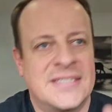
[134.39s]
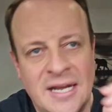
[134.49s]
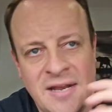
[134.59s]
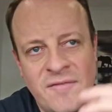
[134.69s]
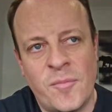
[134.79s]

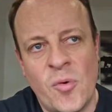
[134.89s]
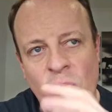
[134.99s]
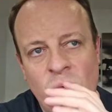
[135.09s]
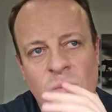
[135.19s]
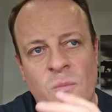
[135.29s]

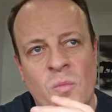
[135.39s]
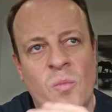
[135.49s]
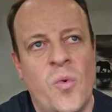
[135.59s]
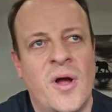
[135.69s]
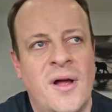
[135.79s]
Liverpool
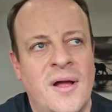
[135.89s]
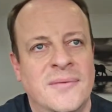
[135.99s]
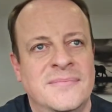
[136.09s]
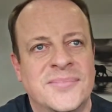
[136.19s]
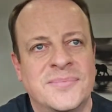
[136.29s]
were
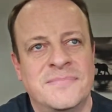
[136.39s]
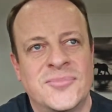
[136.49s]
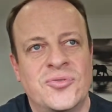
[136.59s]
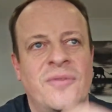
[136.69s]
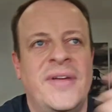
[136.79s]

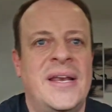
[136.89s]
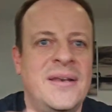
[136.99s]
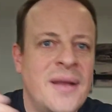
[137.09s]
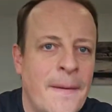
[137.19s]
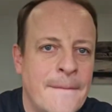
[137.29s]
sort of in
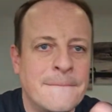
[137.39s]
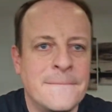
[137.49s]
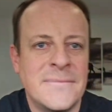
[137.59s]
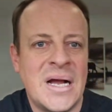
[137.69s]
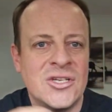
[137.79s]

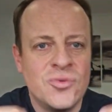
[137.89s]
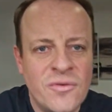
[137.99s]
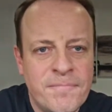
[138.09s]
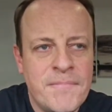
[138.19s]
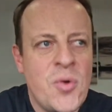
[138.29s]
a sort of
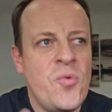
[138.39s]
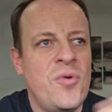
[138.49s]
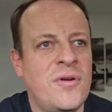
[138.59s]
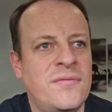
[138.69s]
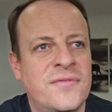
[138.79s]
mood of,